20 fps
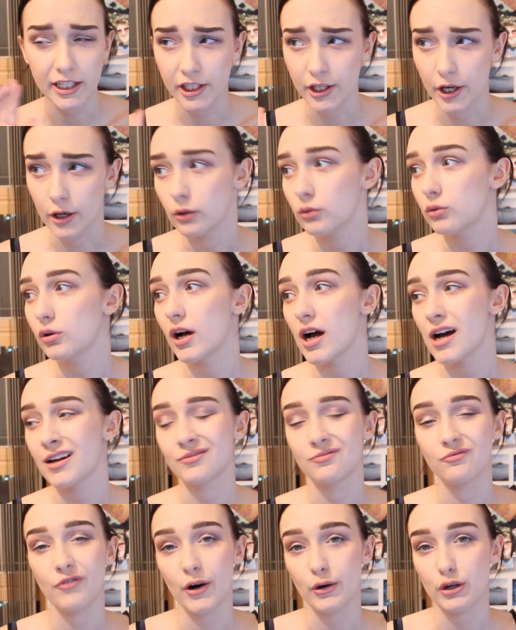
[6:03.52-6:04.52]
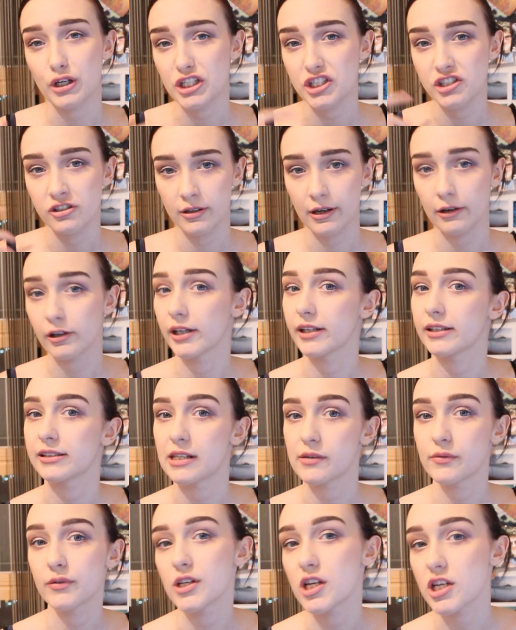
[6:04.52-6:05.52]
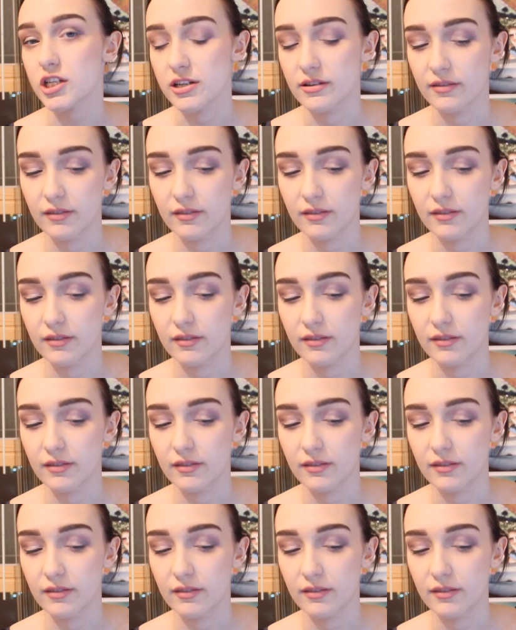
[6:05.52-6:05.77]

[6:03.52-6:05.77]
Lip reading: know, a very generic definition